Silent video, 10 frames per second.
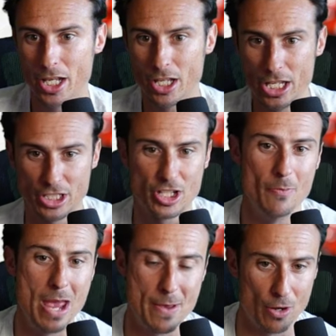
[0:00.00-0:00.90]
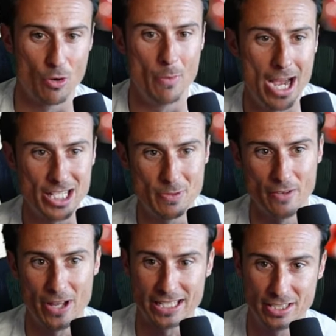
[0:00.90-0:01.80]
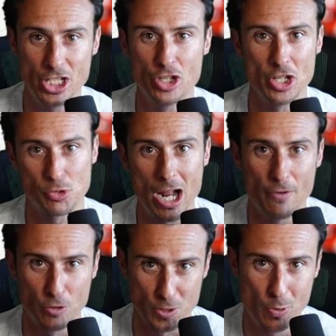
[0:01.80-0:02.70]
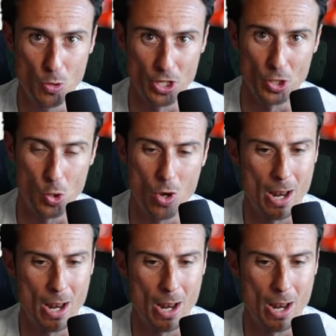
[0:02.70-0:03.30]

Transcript: it's gonna, maybe it reminds me of, like, C.J. Stroud versus Puka Nacua.